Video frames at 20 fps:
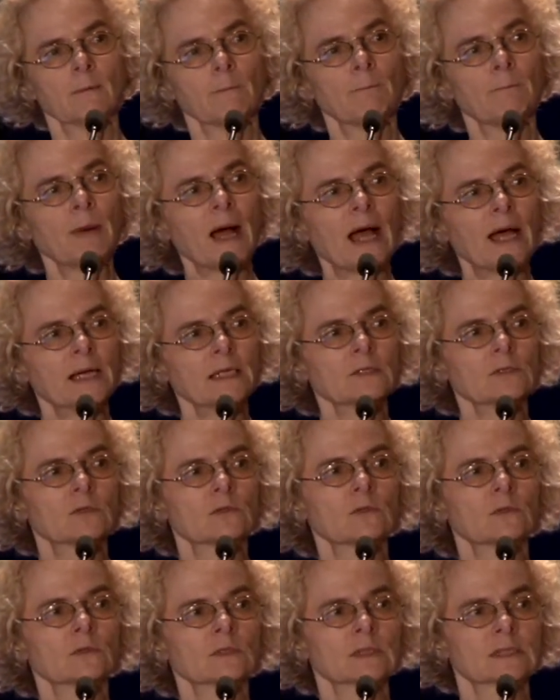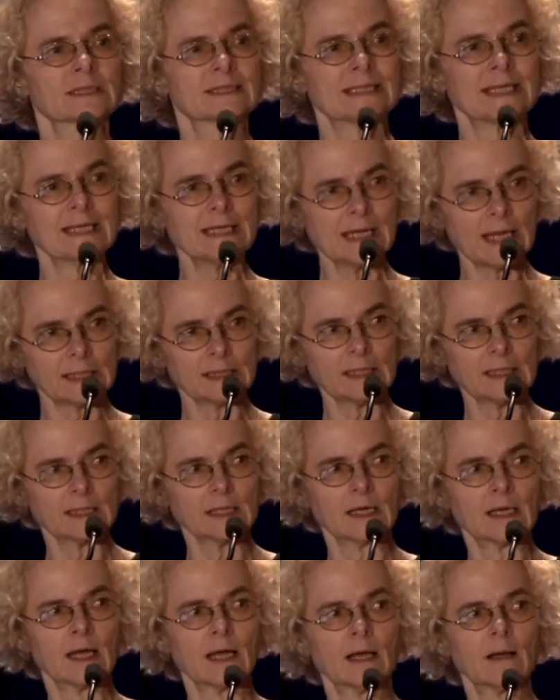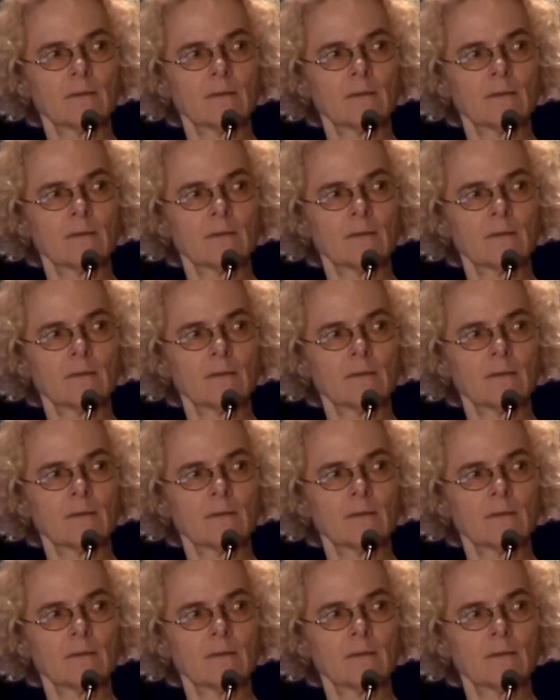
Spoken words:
bind to signaling